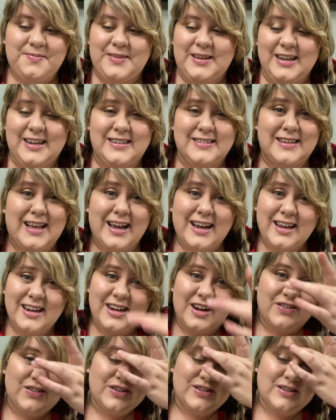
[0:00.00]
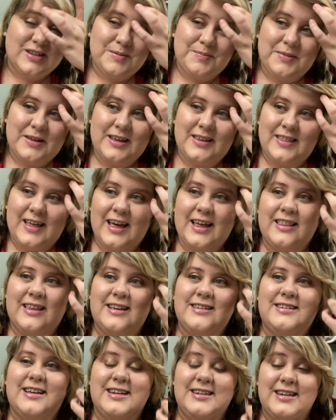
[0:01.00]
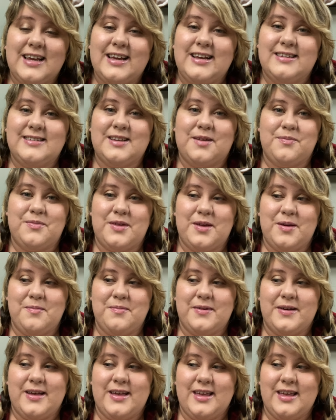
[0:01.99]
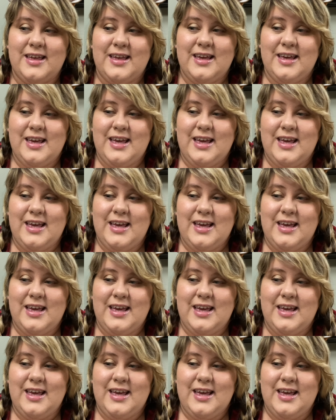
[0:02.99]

because I can never sleep like that unless I take something, but